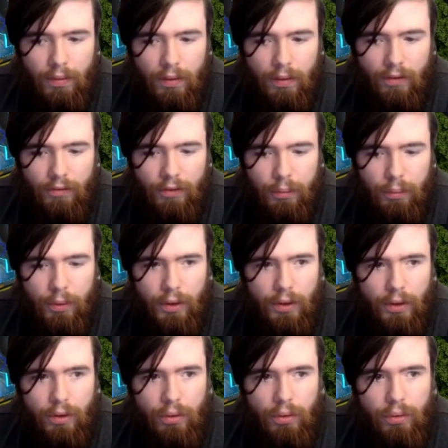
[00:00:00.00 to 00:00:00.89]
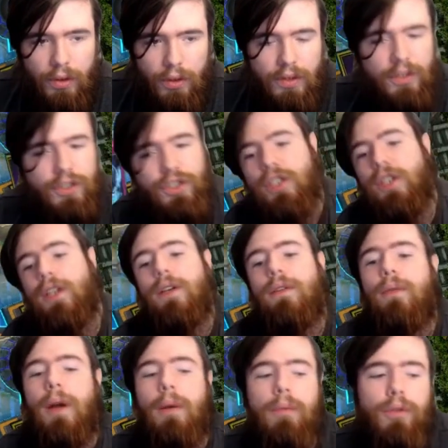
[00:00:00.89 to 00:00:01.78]
I think we're going to go into shade,
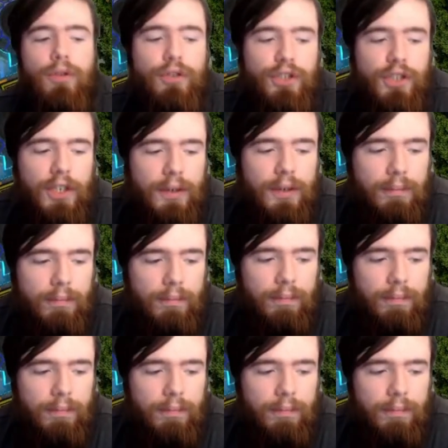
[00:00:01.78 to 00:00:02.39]
right? We'll do shade.